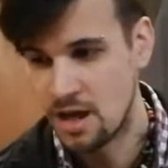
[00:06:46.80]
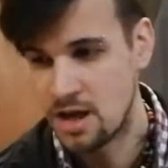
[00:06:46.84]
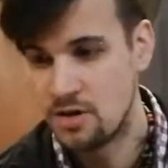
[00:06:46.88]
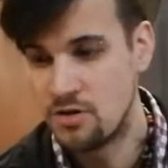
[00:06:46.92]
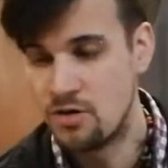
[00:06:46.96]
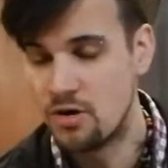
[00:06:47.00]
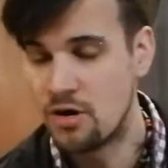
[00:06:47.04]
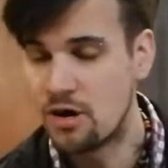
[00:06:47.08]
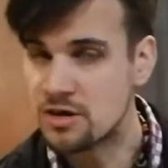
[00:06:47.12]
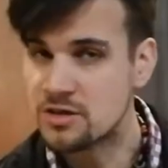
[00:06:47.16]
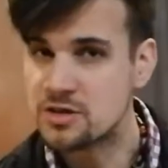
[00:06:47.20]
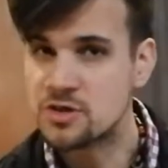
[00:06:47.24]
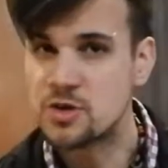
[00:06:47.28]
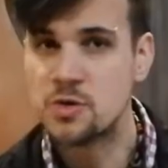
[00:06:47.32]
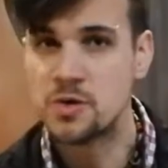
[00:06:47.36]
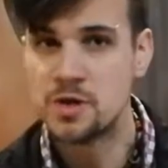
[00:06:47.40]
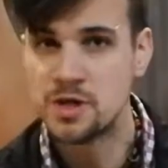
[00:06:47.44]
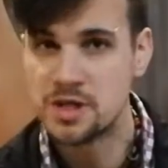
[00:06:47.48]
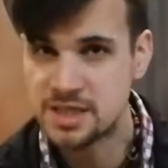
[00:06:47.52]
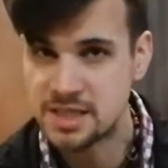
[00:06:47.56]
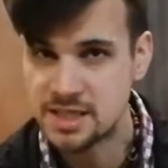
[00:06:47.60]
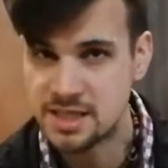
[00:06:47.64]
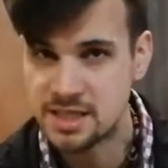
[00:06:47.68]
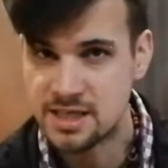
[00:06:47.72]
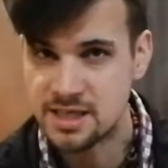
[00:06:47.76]
Not
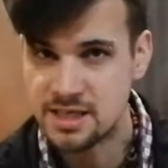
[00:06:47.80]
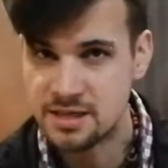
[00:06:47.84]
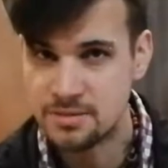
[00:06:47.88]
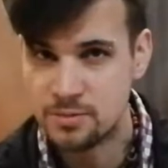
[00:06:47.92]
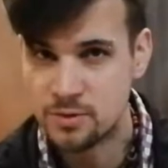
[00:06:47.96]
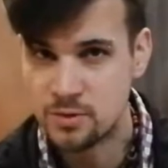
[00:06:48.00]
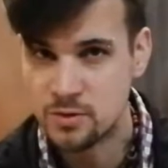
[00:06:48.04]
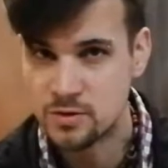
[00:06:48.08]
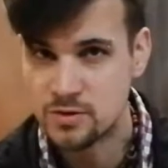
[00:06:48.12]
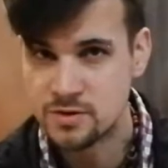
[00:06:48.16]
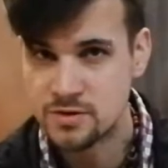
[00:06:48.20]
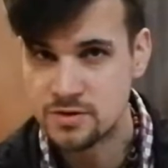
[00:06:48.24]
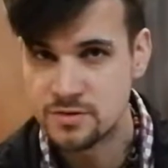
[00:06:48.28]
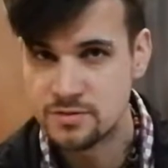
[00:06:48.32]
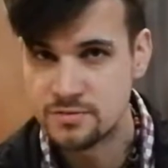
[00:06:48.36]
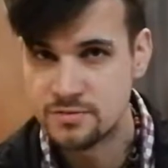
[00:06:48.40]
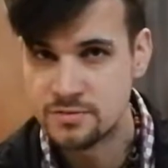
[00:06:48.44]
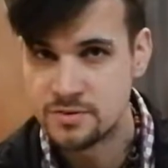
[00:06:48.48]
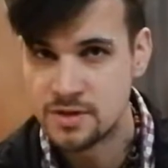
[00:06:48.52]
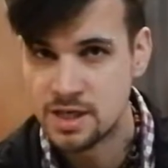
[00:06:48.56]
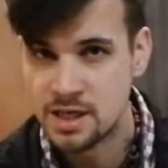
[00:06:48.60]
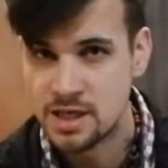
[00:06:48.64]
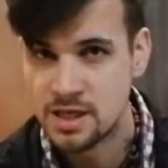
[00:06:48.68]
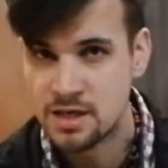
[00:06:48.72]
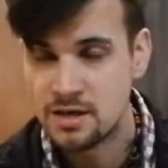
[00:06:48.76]
QWERTY keyboards.
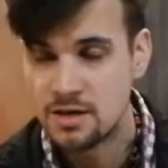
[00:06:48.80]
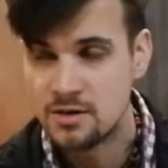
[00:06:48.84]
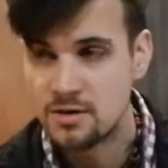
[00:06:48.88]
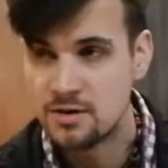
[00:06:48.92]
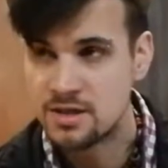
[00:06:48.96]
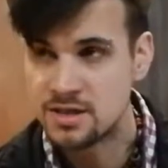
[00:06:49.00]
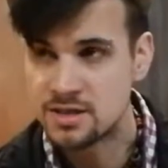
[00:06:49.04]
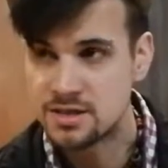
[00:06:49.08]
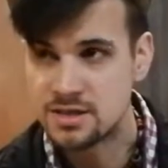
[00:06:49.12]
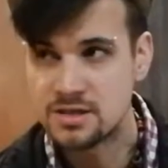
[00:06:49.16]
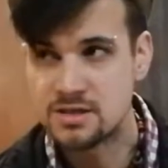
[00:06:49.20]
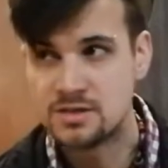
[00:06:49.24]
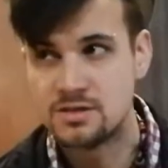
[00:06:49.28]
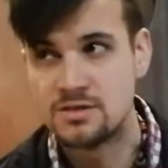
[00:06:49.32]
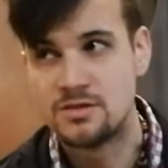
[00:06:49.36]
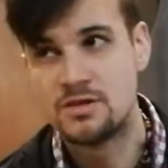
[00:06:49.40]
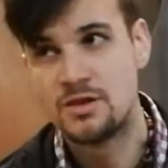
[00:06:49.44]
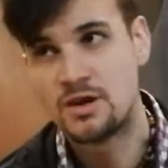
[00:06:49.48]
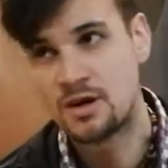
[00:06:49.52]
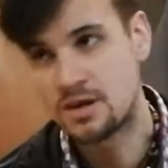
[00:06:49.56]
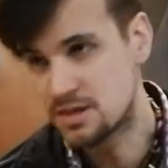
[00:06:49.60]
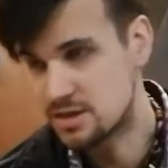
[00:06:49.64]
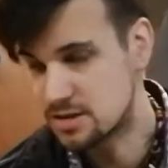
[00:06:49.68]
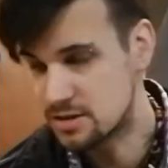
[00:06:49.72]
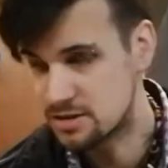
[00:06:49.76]
This is
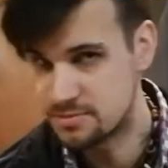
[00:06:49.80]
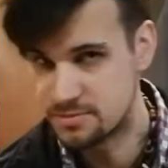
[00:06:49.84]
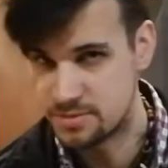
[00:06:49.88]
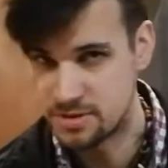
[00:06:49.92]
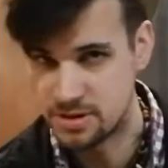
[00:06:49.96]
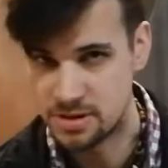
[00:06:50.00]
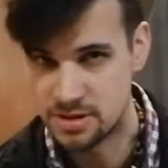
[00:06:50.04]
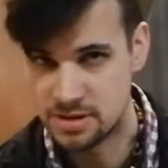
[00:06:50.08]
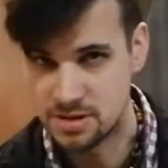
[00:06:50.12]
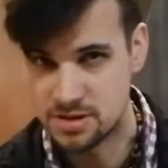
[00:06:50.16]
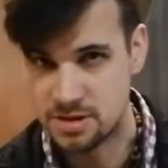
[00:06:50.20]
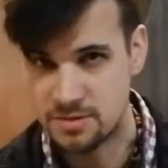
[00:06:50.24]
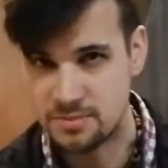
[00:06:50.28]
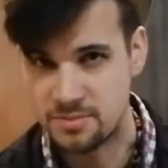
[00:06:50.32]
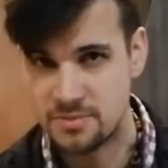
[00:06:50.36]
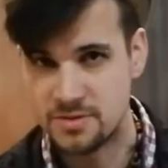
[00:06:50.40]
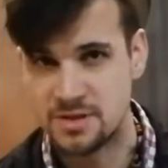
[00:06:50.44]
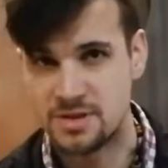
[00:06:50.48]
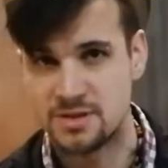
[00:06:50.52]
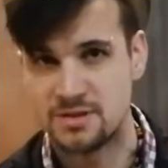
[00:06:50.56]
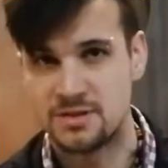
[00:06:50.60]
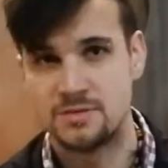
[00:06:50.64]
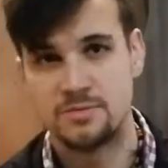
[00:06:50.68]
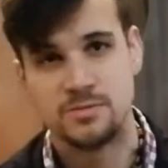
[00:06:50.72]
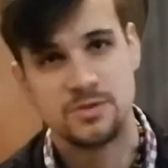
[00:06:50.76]
not a computer shop, this
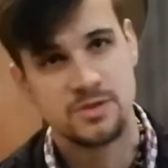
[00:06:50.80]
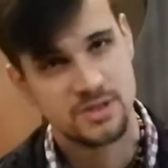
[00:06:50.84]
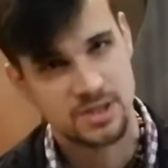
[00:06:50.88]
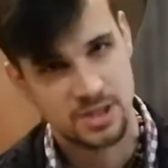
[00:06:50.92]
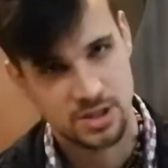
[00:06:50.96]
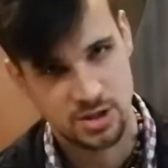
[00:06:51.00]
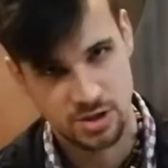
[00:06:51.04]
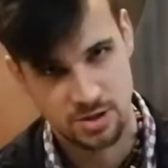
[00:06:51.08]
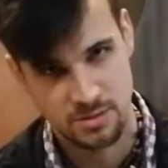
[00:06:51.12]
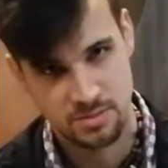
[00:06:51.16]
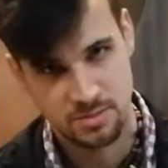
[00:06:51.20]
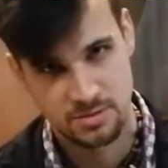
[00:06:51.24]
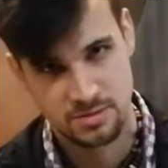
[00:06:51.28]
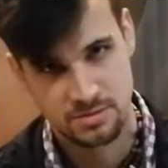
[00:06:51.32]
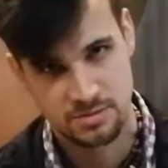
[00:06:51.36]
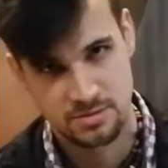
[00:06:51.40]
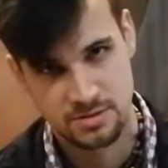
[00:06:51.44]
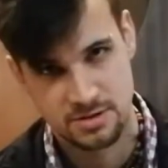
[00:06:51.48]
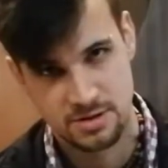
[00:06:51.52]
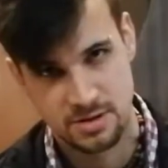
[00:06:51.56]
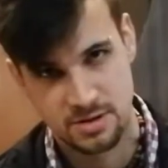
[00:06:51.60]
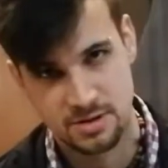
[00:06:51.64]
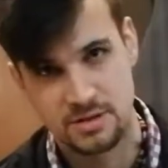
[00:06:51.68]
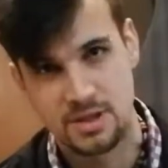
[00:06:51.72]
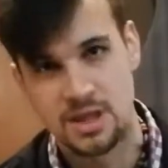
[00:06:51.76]
is a music shop.
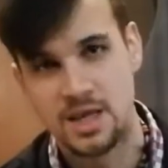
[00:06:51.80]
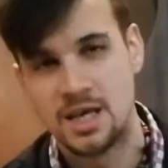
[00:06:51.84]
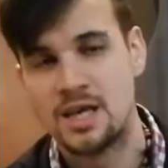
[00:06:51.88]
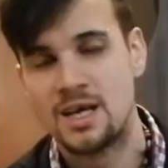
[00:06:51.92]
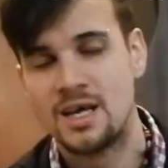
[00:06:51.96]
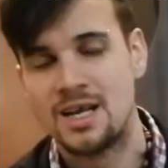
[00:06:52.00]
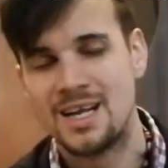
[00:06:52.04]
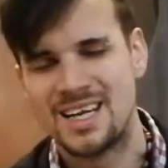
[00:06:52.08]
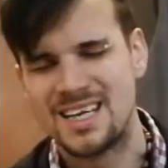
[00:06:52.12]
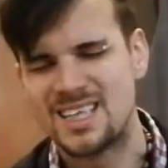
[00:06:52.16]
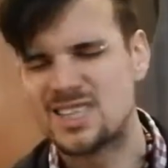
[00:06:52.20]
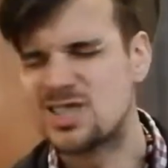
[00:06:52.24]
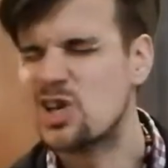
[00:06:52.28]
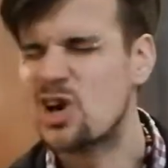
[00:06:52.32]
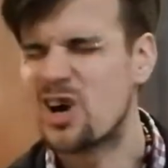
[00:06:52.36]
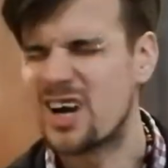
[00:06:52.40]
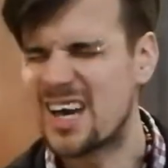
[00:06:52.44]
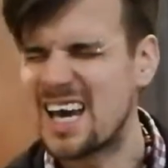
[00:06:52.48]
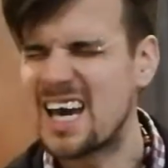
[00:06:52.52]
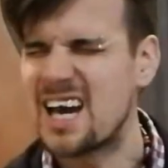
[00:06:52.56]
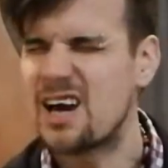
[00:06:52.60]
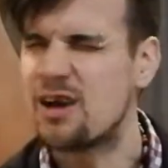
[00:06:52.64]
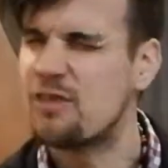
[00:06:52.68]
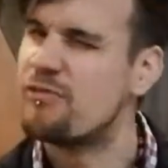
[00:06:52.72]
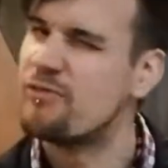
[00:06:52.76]
So let's not
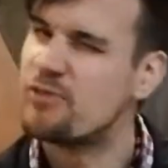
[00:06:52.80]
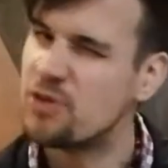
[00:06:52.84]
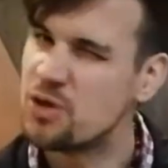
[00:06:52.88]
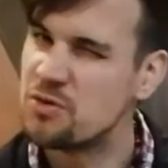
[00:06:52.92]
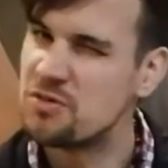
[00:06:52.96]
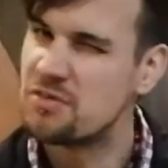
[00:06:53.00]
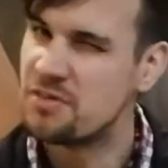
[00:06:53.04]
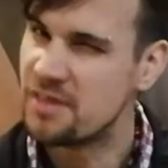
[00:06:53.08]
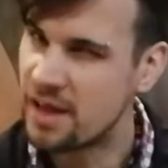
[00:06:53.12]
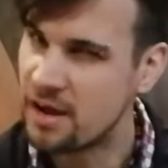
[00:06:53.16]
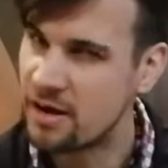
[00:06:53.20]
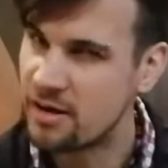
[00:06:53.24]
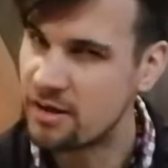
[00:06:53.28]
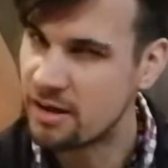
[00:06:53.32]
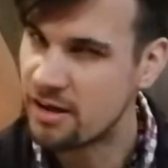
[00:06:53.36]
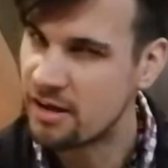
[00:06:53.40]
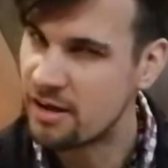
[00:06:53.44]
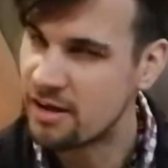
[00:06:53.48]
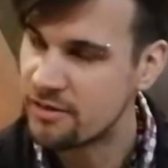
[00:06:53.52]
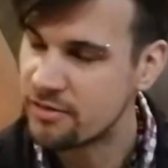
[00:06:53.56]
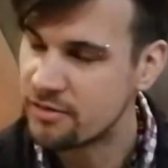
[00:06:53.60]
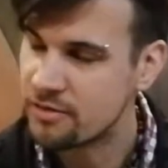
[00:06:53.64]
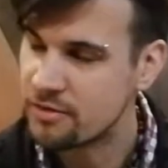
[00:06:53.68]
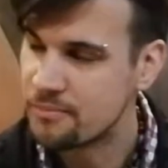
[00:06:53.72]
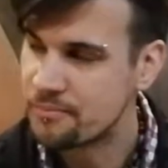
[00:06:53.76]
get confused there,
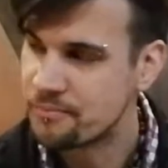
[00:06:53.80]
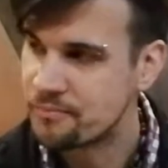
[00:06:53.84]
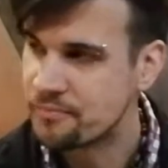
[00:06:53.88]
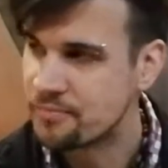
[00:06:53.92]
guys.